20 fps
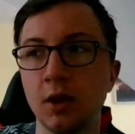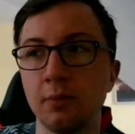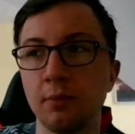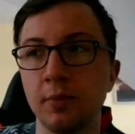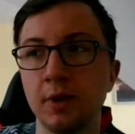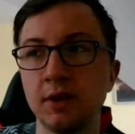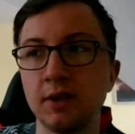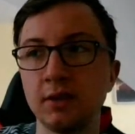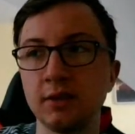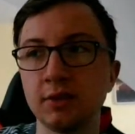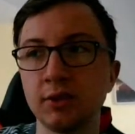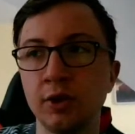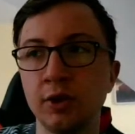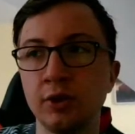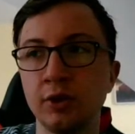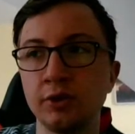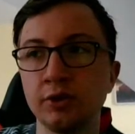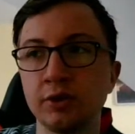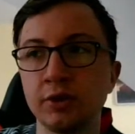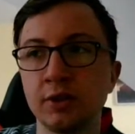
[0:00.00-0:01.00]
but this
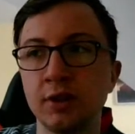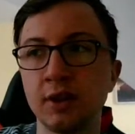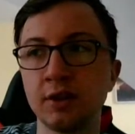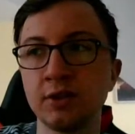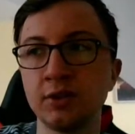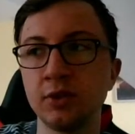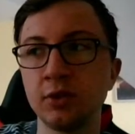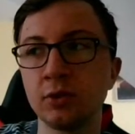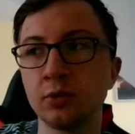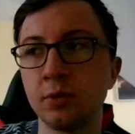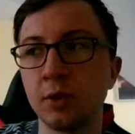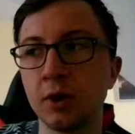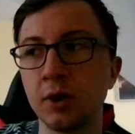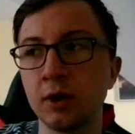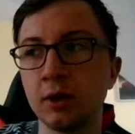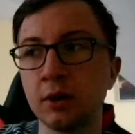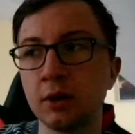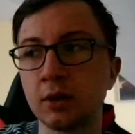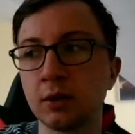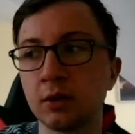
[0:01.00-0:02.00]
also does not
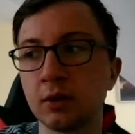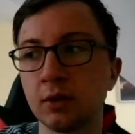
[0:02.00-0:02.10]
work